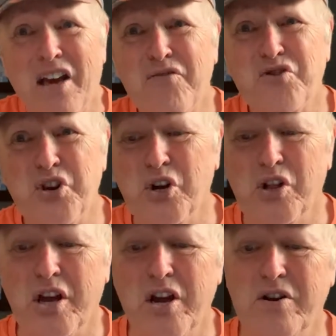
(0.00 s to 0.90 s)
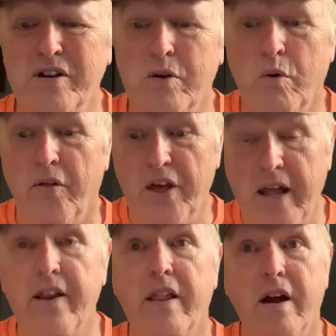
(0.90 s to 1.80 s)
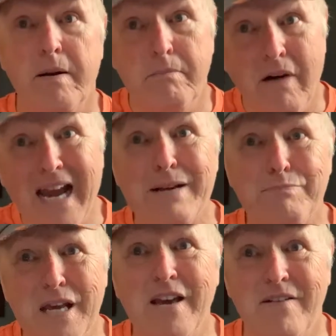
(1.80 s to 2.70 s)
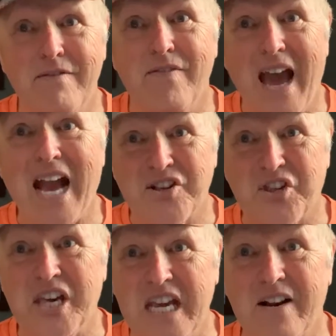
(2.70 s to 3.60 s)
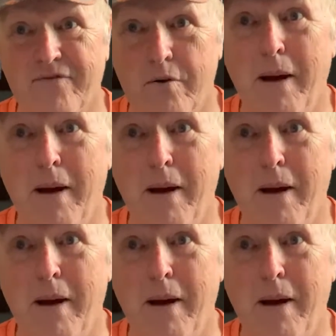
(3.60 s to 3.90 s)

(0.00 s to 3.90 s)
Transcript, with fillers: If she'll hear you, well, then there might be a vaccine for